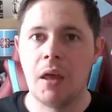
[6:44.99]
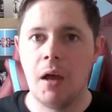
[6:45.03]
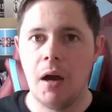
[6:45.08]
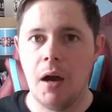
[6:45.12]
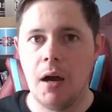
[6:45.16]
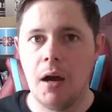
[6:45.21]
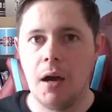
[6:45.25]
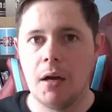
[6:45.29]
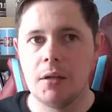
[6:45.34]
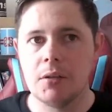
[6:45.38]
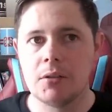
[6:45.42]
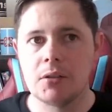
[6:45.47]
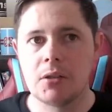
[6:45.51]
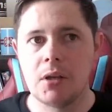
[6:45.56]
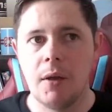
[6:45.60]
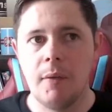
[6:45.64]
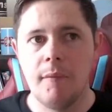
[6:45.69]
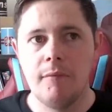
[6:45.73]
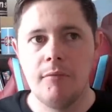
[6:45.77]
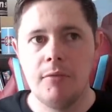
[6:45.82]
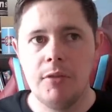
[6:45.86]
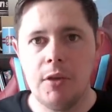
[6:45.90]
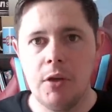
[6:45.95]
And
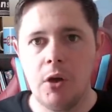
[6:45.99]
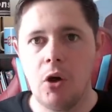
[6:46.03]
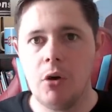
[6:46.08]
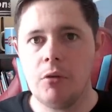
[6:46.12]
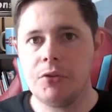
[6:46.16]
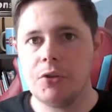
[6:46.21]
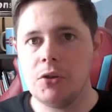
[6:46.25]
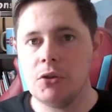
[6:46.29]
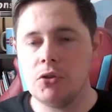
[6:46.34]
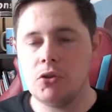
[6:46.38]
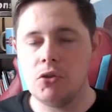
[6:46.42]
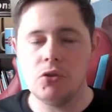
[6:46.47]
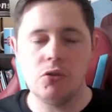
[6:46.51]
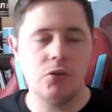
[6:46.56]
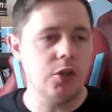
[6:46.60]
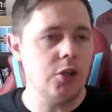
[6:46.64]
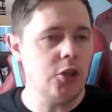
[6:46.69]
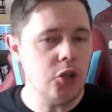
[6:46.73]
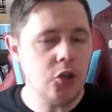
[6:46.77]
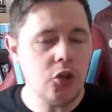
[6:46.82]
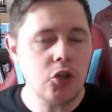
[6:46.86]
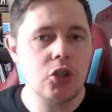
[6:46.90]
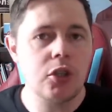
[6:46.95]
they
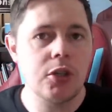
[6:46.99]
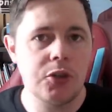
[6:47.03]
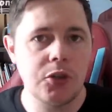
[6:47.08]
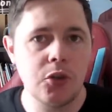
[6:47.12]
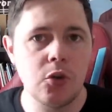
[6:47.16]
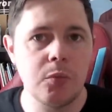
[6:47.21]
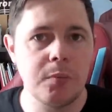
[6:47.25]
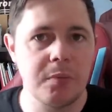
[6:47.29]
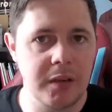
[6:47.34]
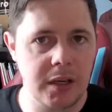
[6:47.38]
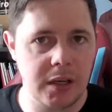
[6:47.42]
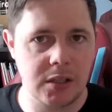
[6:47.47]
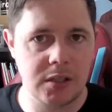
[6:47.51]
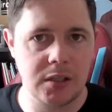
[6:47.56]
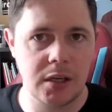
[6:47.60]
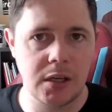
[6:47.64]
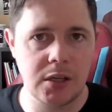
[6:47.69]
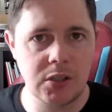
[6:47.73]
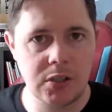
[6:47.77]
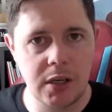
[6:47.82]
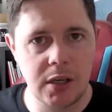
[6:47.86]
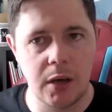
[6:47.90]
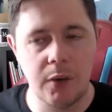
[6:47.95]
usually do break
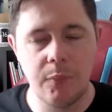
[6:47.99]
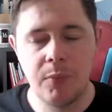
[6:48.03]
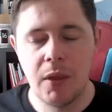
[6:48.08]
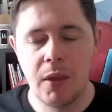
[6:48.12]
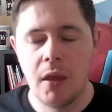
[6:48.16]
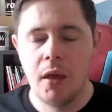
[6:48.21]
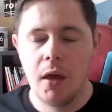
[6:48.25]
sides down.